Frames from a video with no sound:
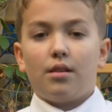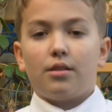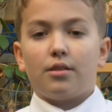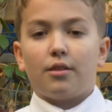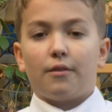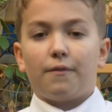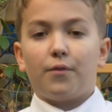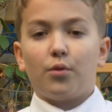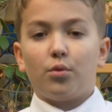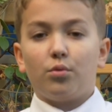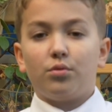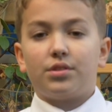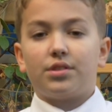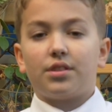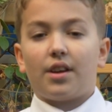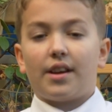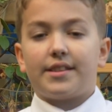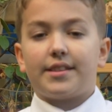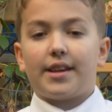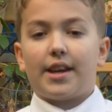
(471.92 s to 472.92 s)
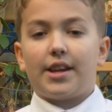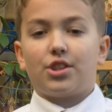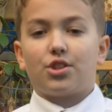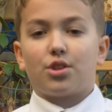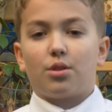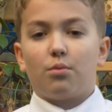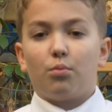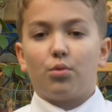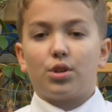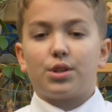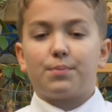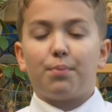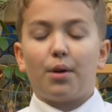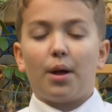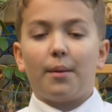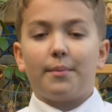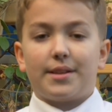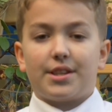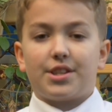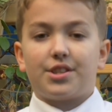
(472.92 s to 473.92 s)
The full citation was
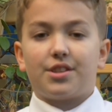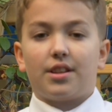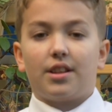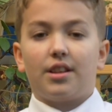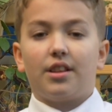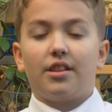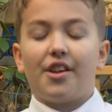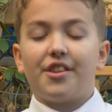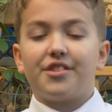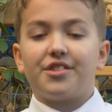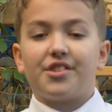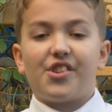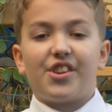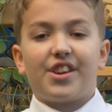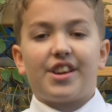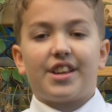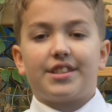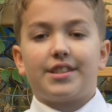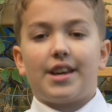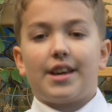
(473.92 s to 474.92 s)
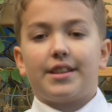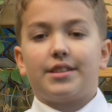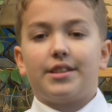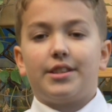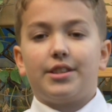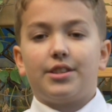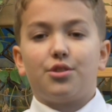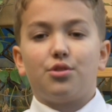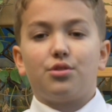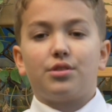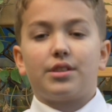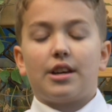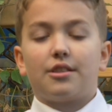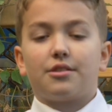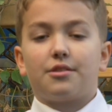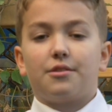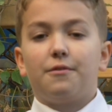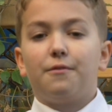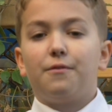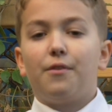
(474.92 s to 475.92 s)
published to the London Gazette in
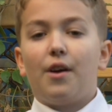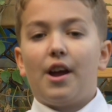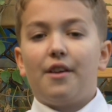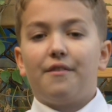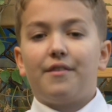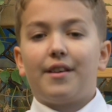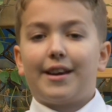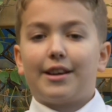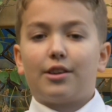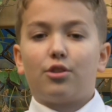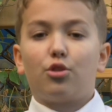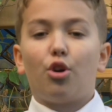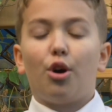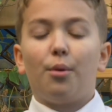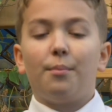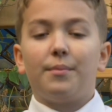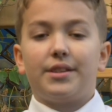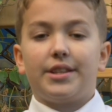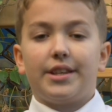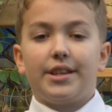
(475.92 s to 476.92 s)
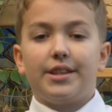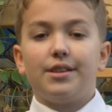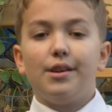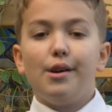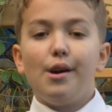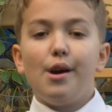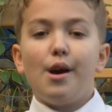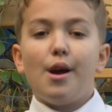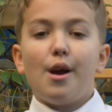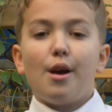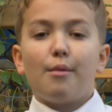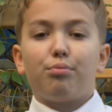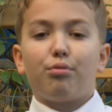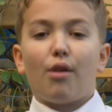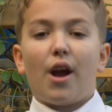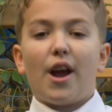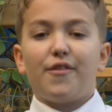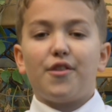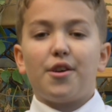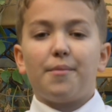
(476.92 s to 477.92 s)
2005 and commented,
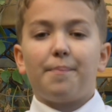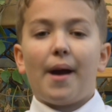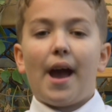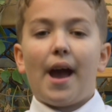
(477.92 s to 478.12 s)
Private